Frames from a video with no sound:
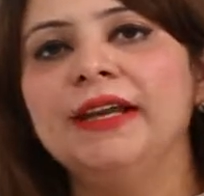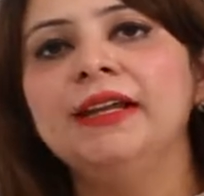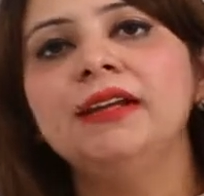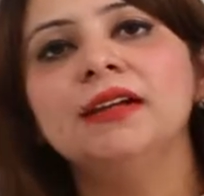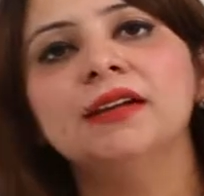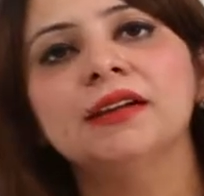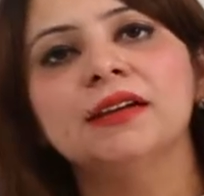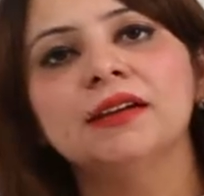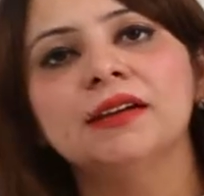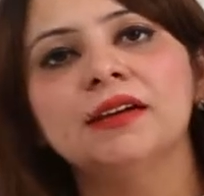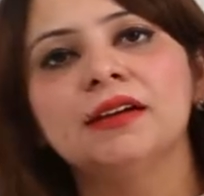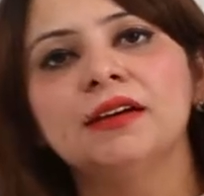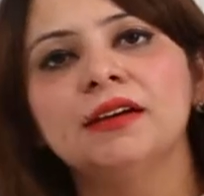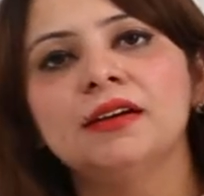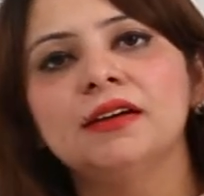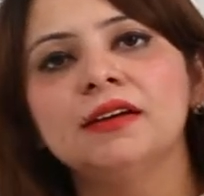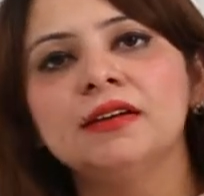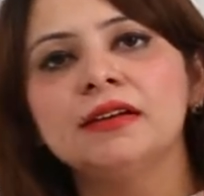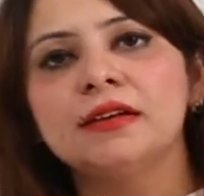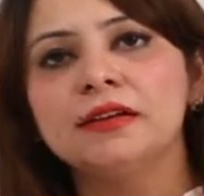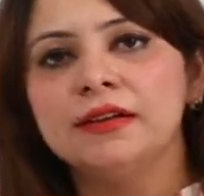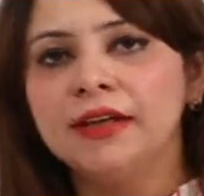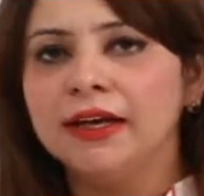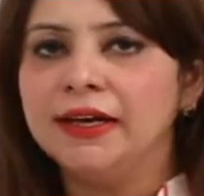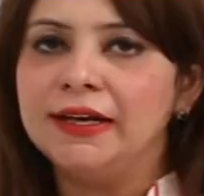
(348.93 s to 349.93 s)
in
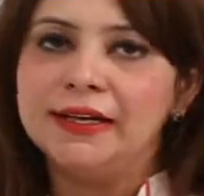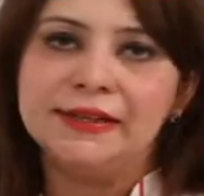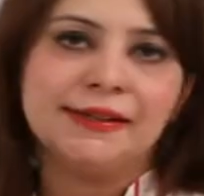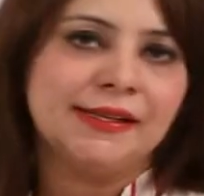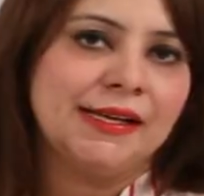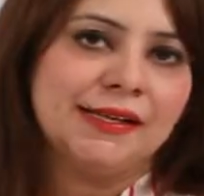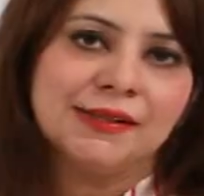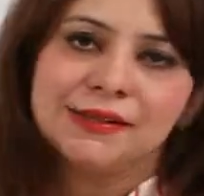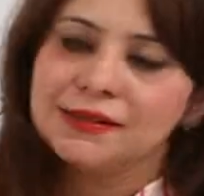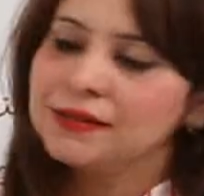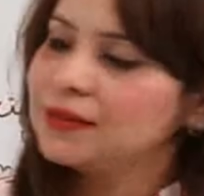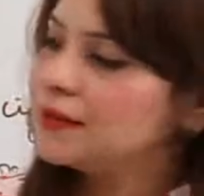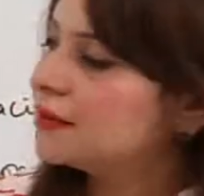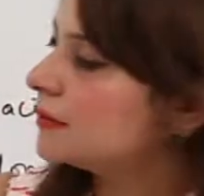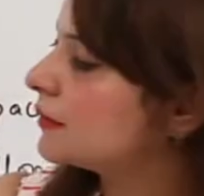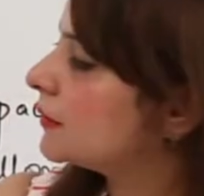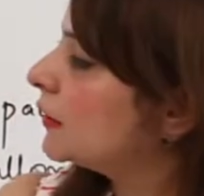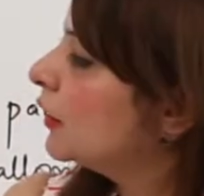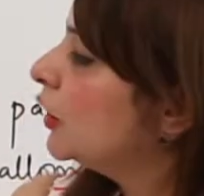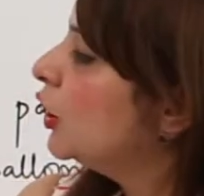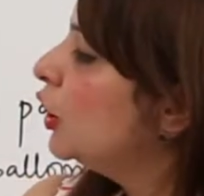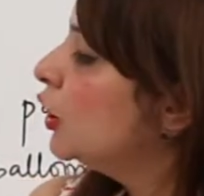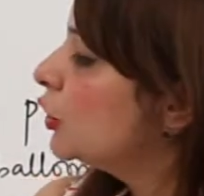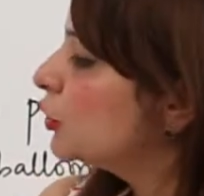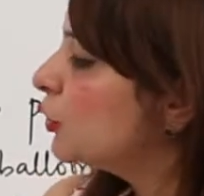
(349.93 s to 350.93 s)
uh, degree
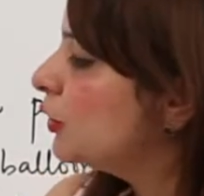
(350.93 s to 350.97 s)
Celsius.